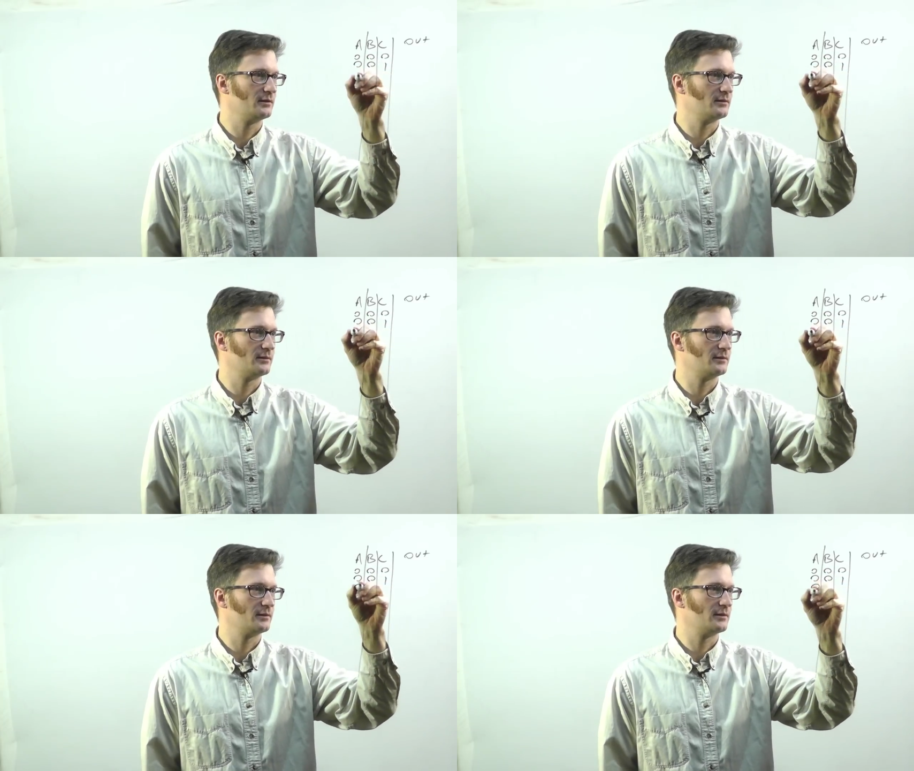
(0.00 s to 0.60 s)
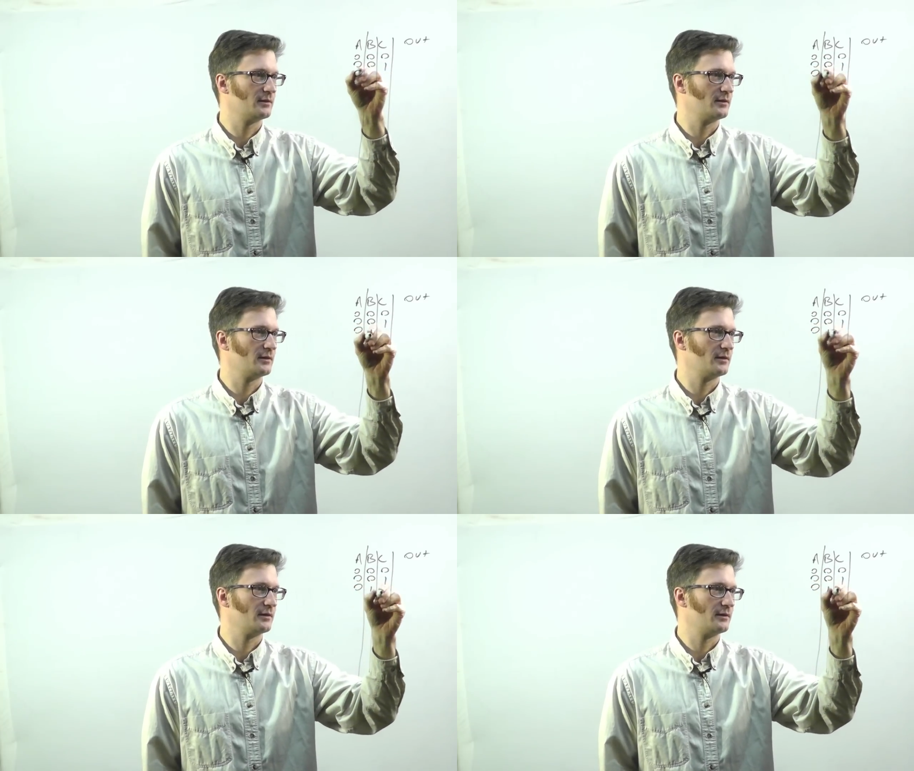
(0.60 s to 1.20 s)

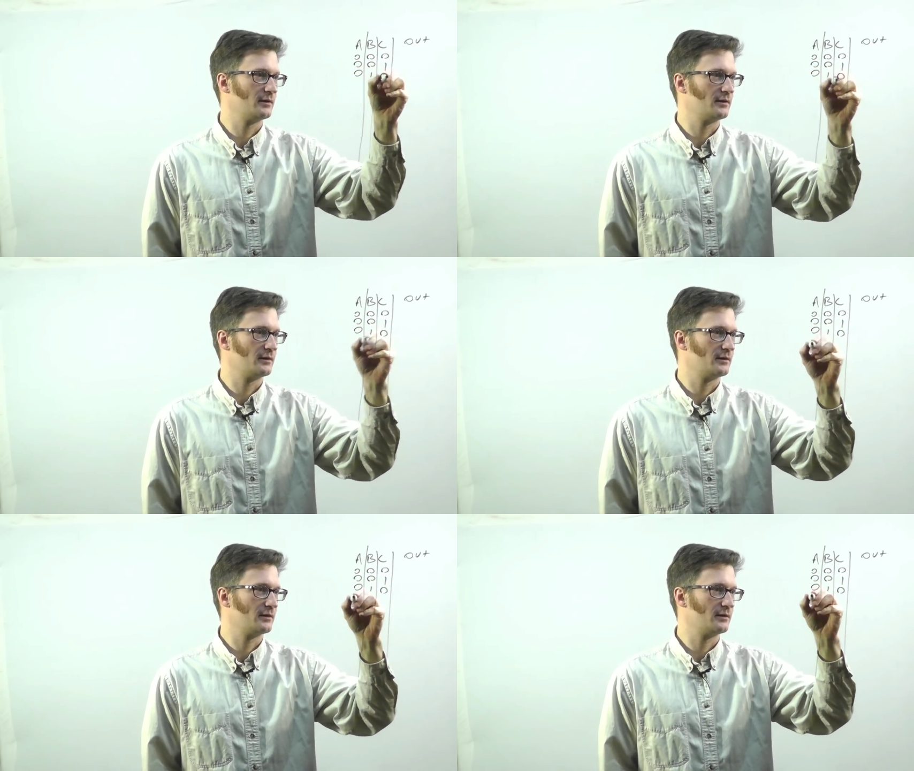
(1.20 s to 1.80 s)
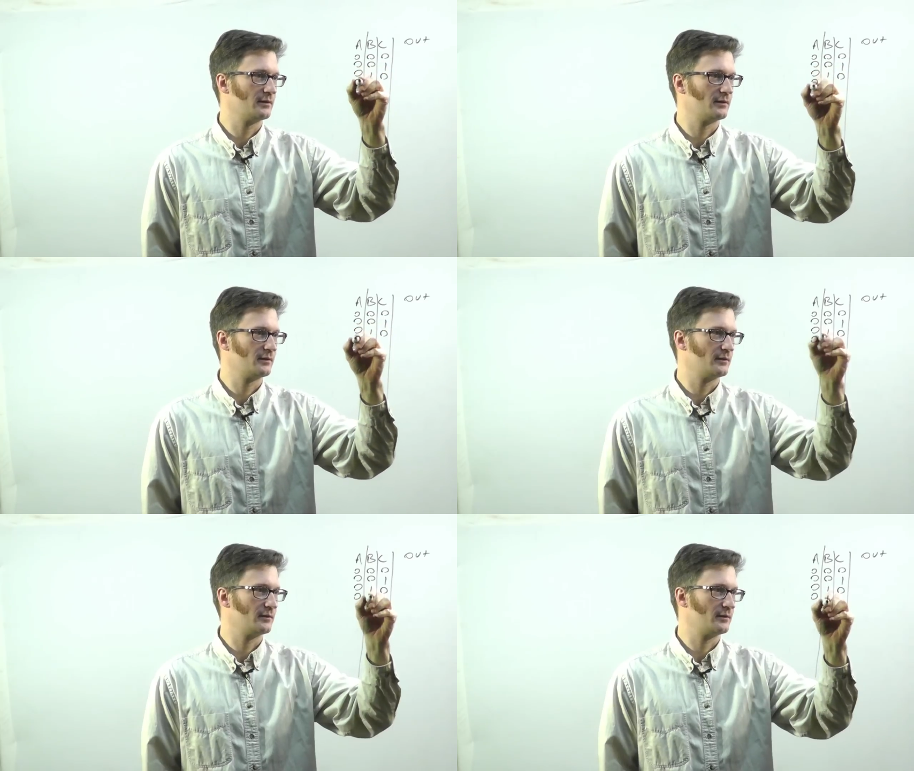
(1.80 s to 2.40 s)

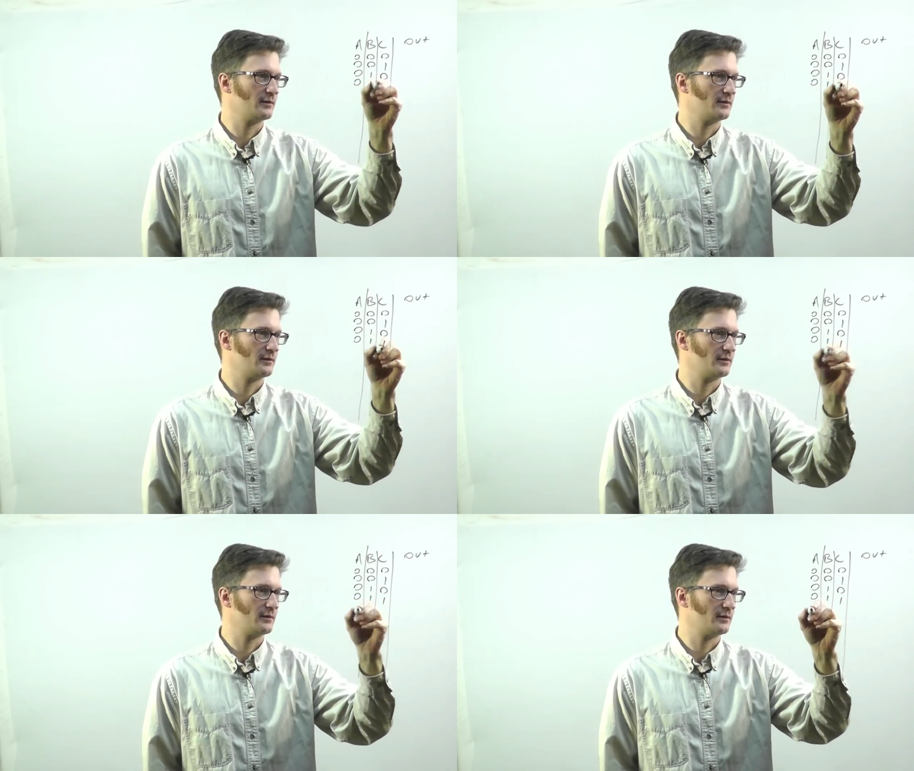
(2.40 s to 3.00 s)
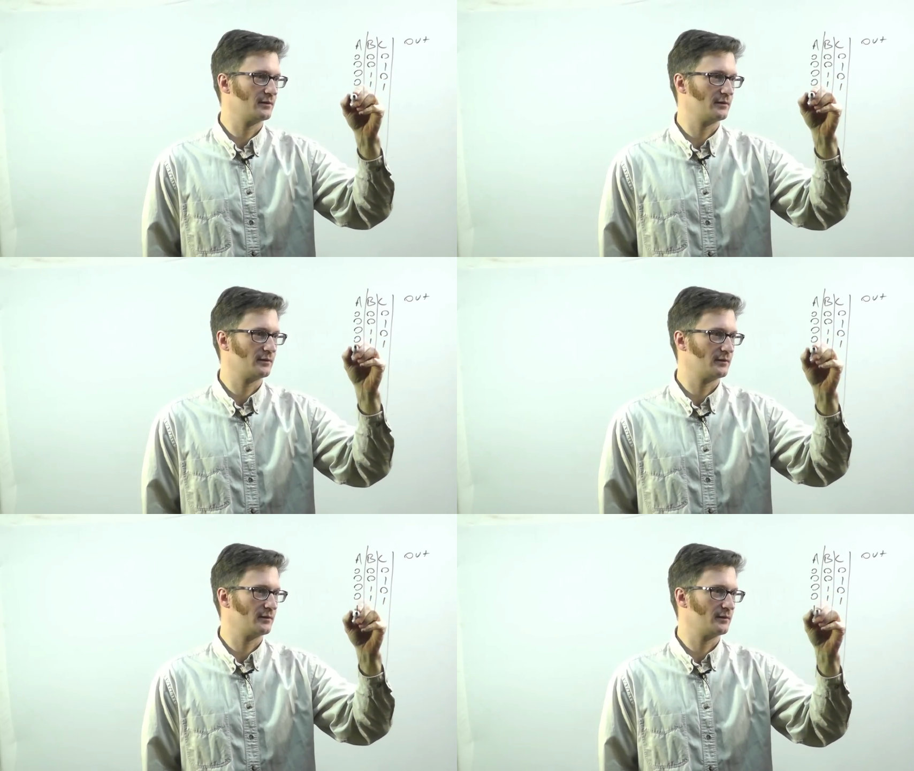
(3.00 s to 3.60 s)

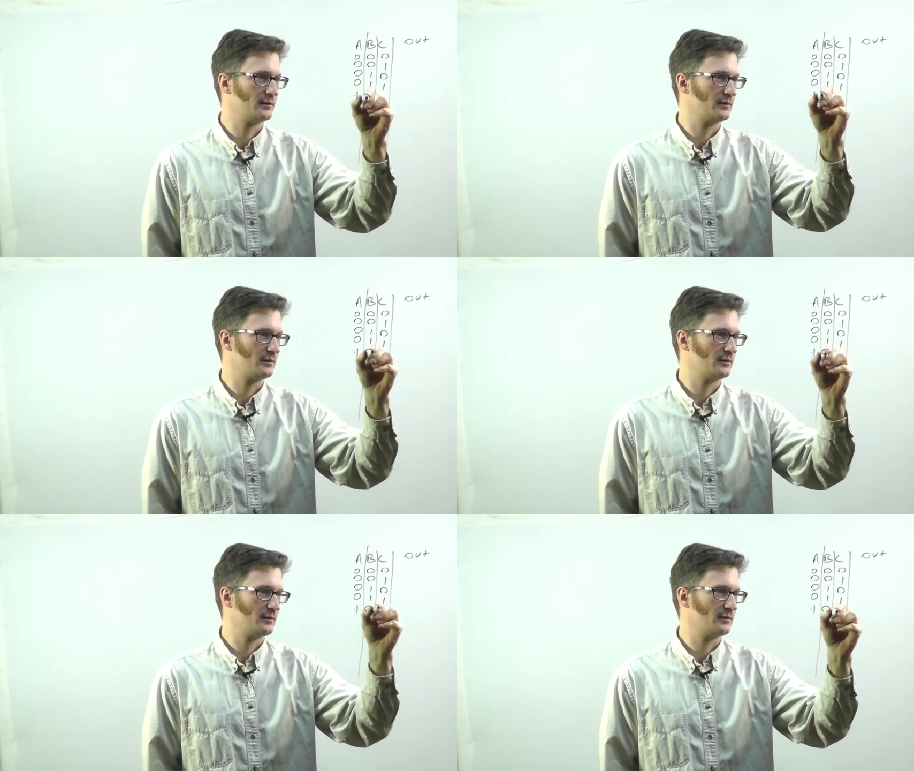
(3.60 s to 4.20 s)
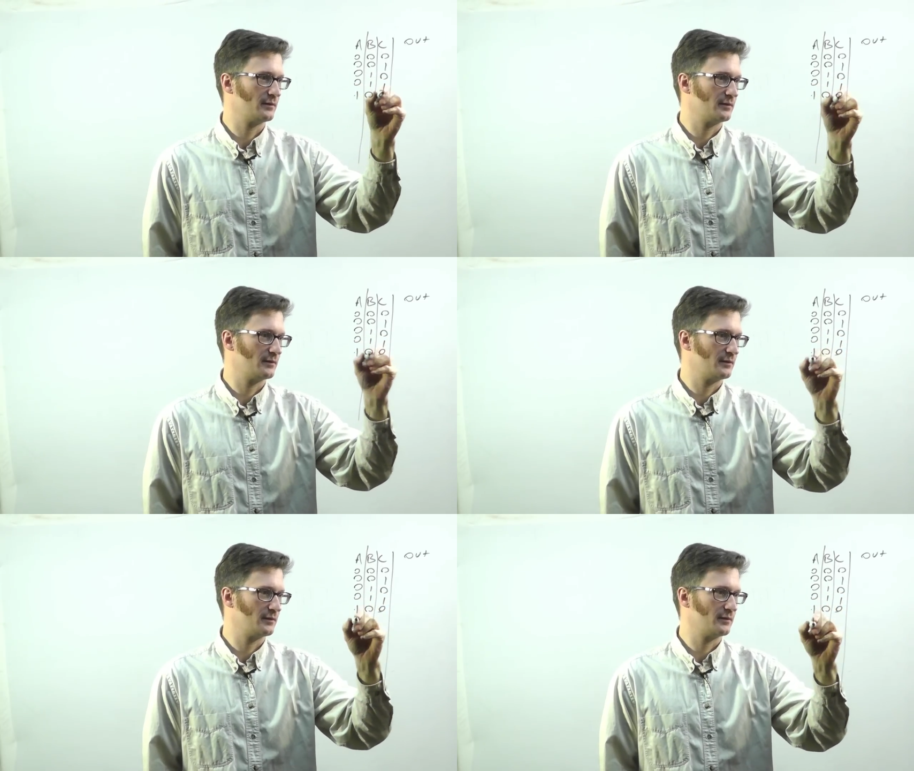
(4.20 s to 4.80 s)

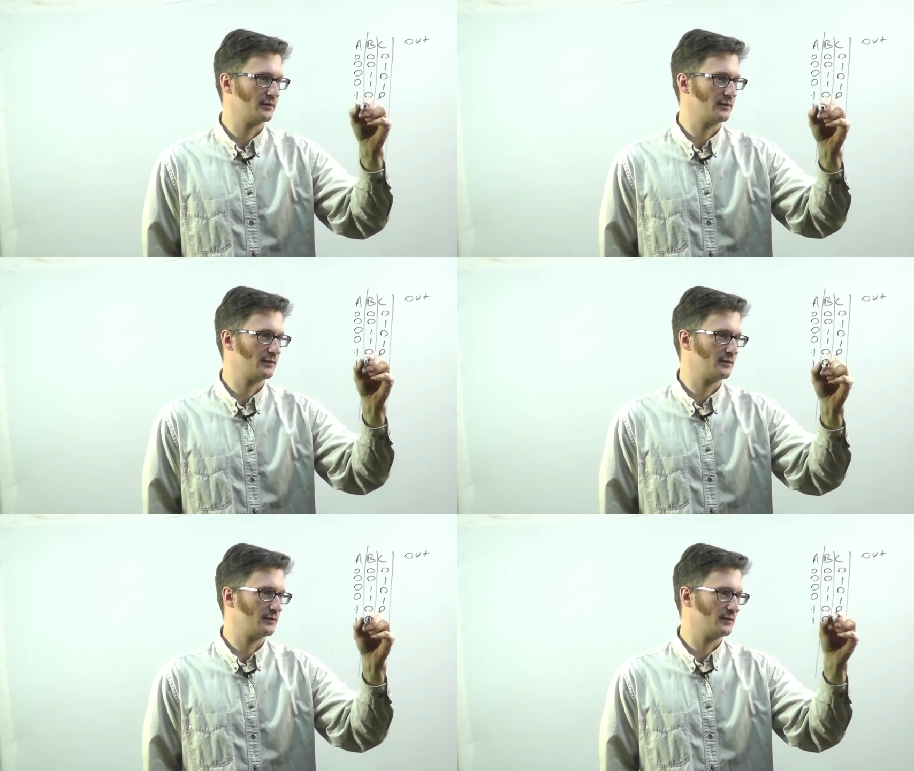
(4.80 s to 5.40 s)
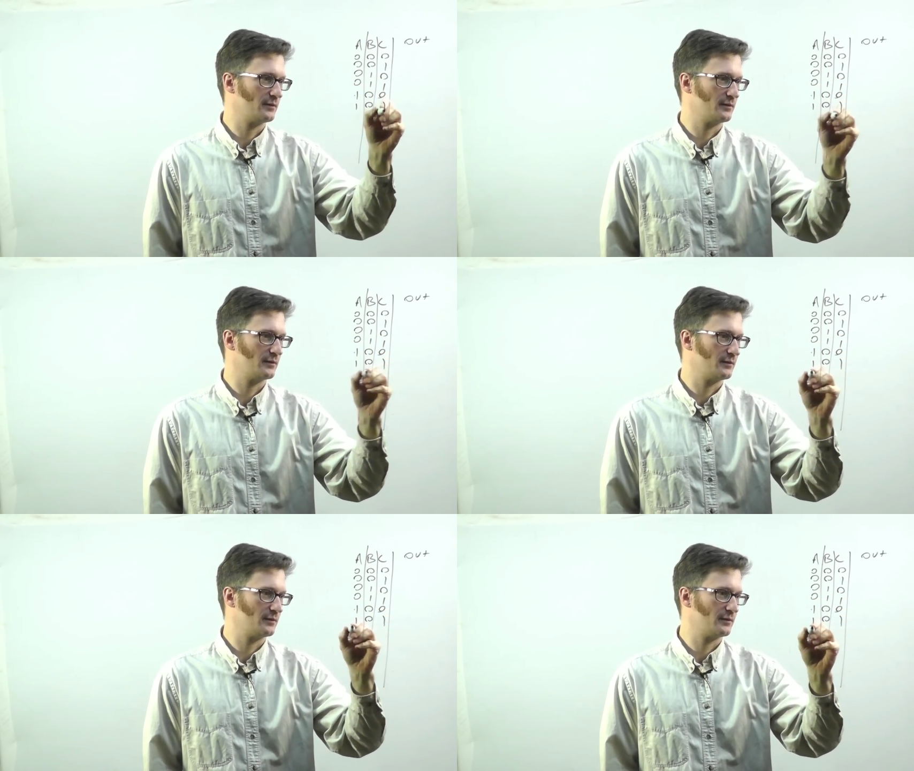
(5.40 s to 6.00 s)

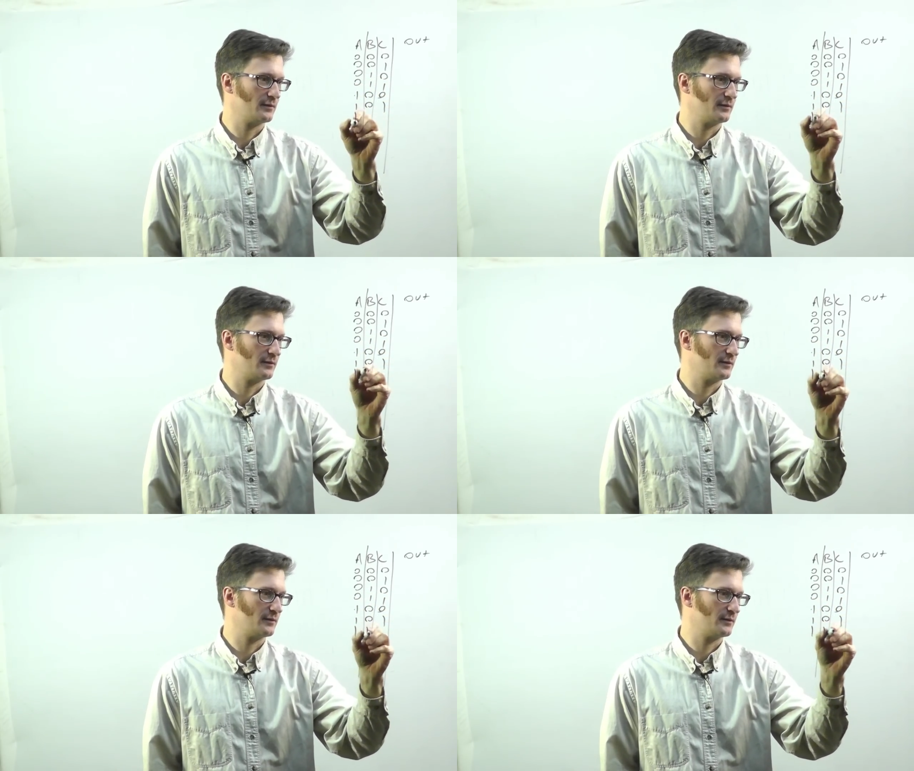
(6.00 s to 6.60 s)
(silence)